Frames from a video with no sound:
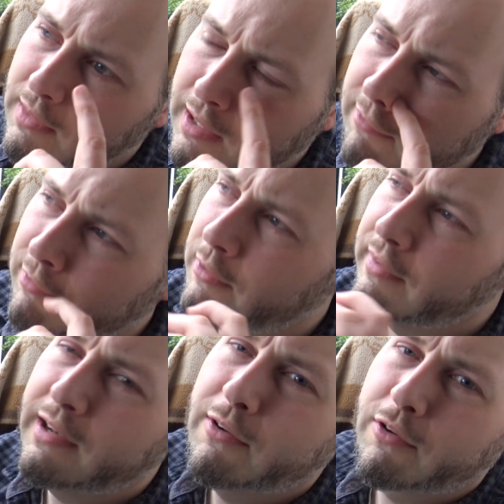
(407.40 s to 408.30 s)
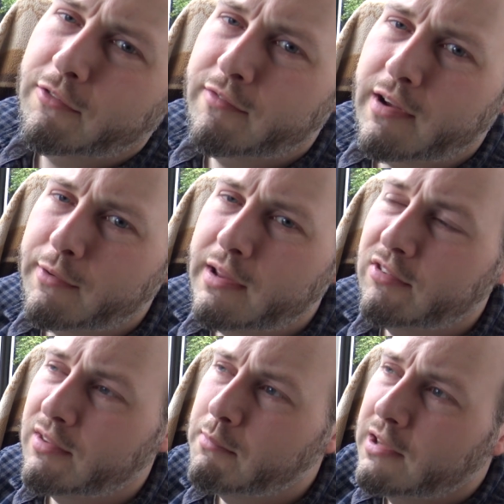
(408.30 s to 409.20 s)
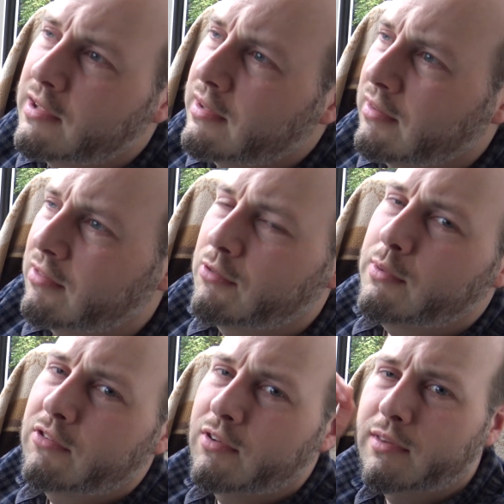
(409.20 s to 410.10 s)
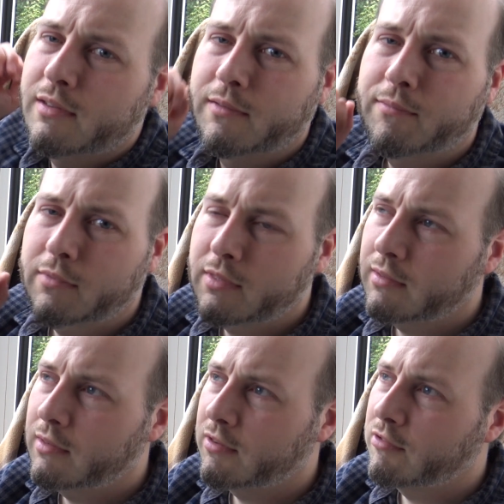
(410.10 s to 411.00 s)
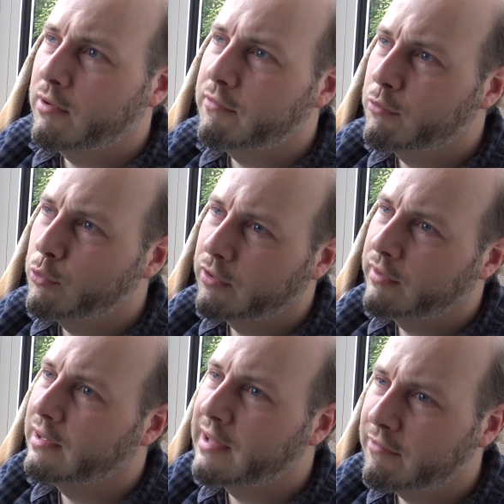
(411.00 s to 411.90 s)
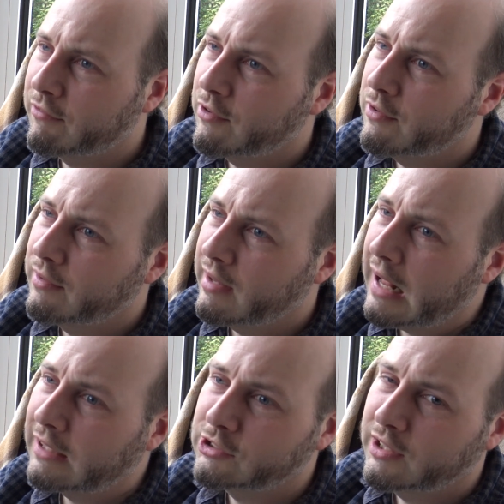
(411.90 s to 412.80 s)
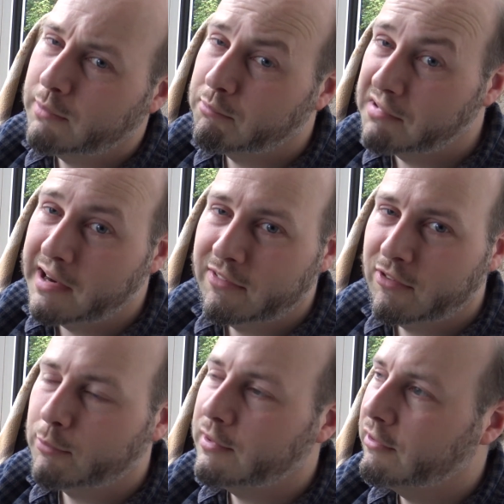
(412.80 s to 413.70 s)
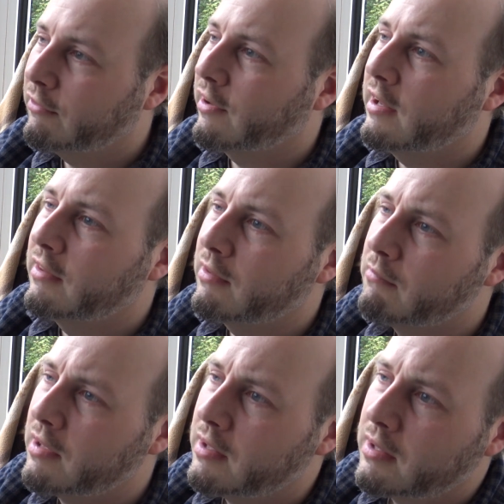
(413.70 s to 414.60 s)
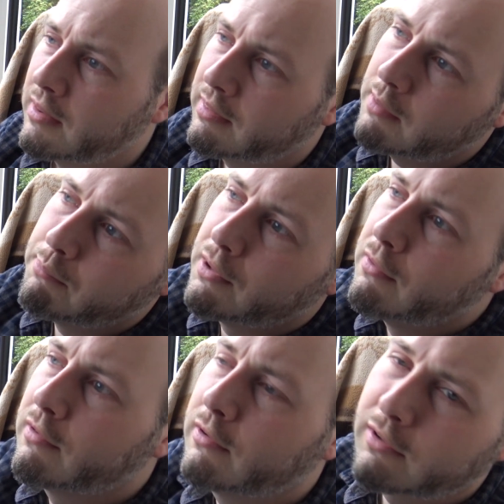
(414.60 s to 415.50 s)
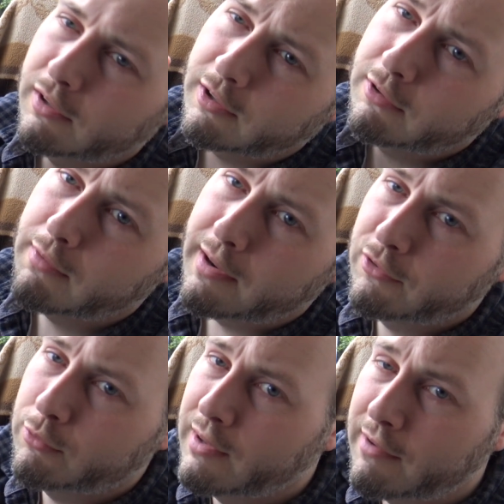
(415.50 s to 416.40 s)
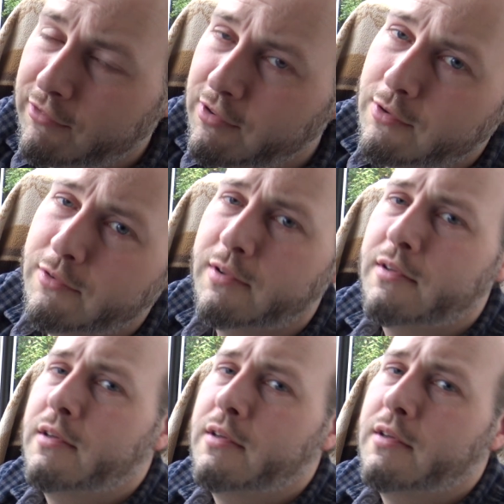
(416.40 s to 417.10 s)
Even though they look very similar to each other, the straight forward and the left turn, actually in practice when you're looking at them, they both look like a gradual left turn.